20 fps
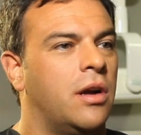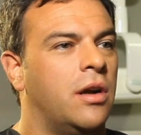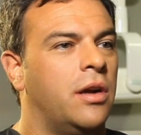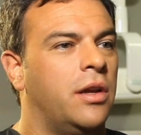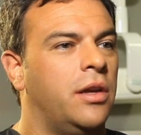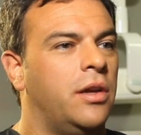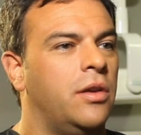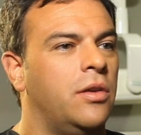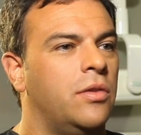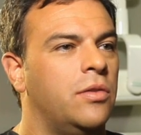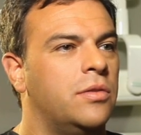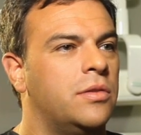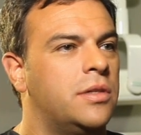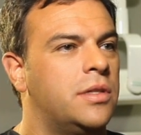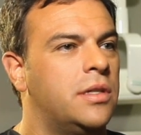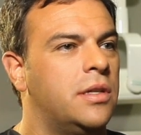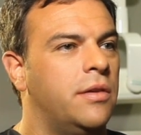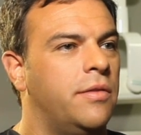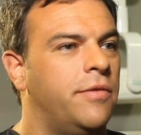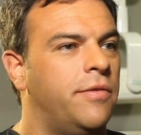are
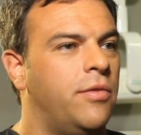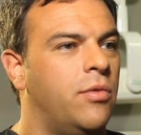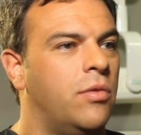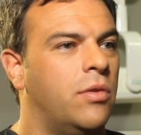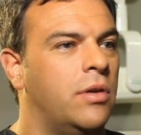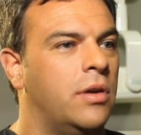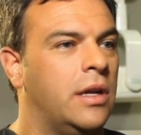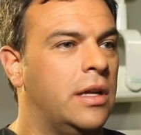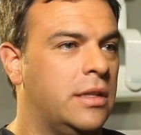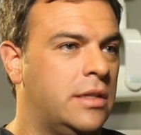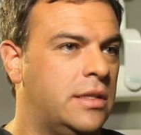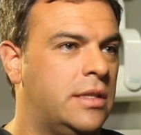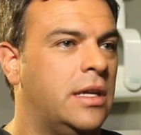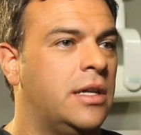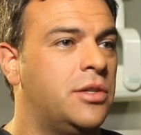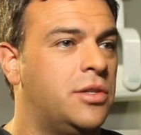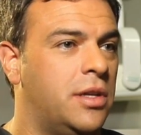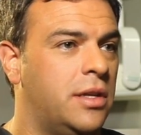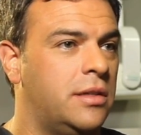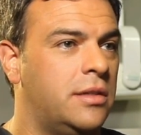used for
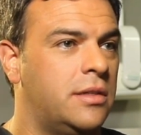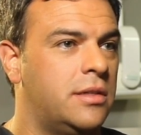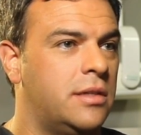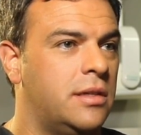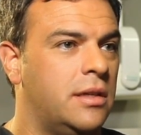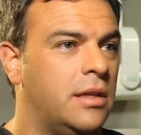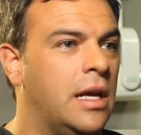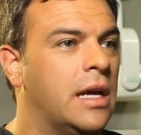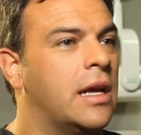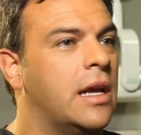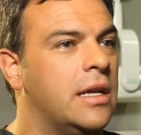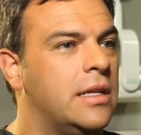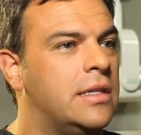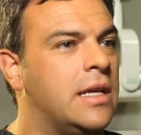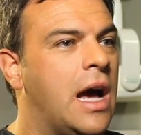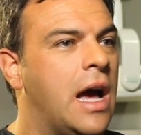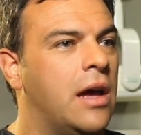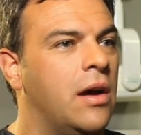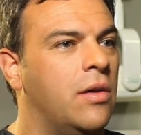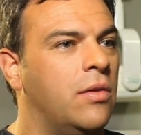incisions, like a
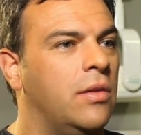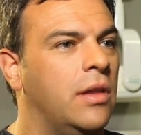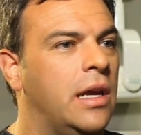diode